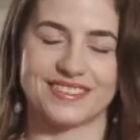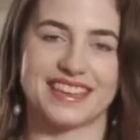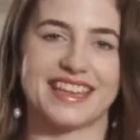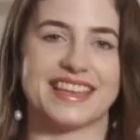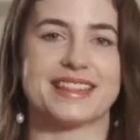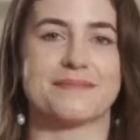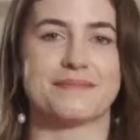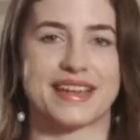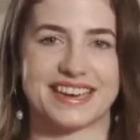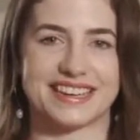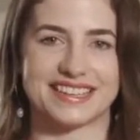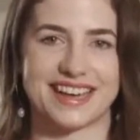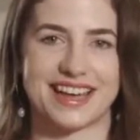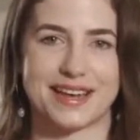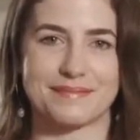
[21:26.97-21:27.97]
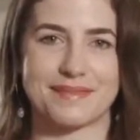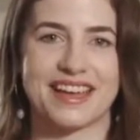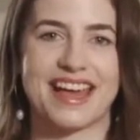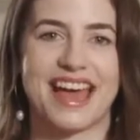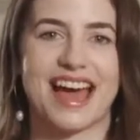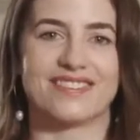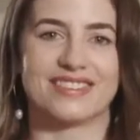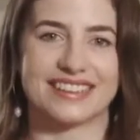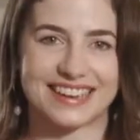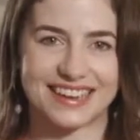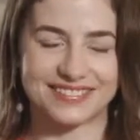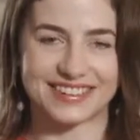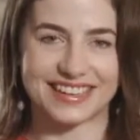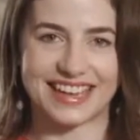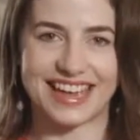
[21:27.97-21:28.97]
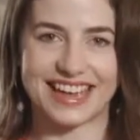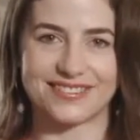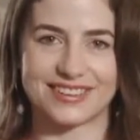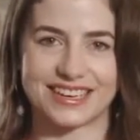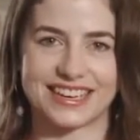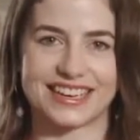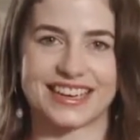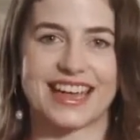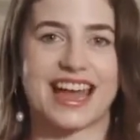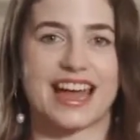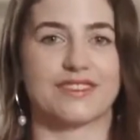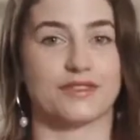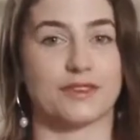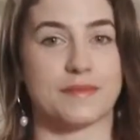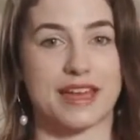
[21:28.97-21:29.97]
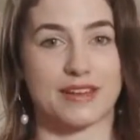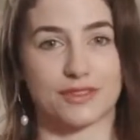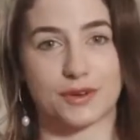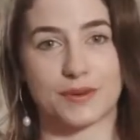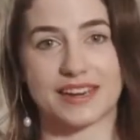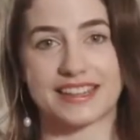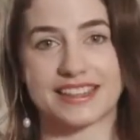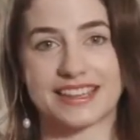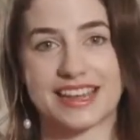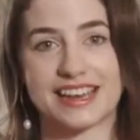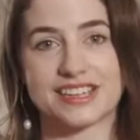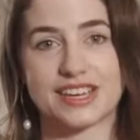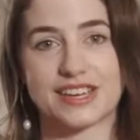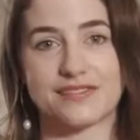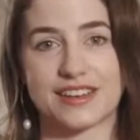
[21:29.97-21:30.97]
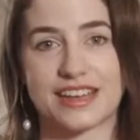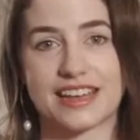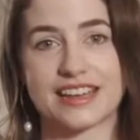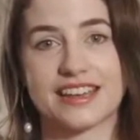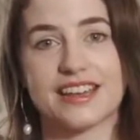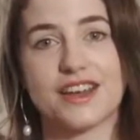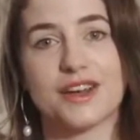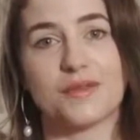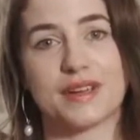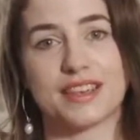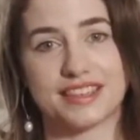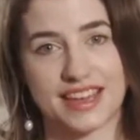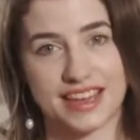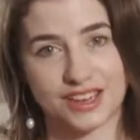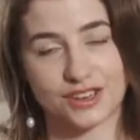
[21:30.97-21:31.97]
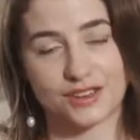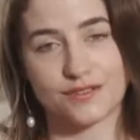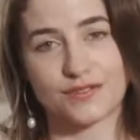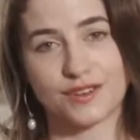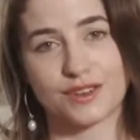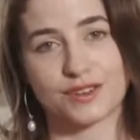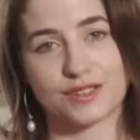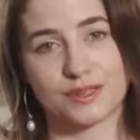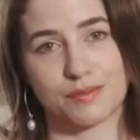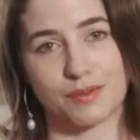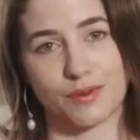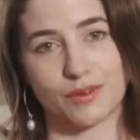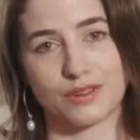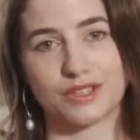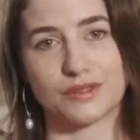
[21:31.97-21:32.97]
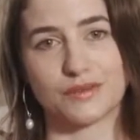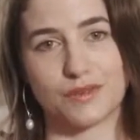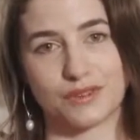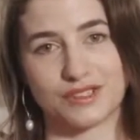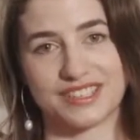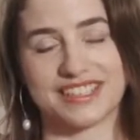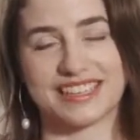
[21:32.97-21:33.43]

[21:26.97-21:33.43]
In the meantime, have a lovely evening, and from everyone at the NGV, we thank you for your support towards the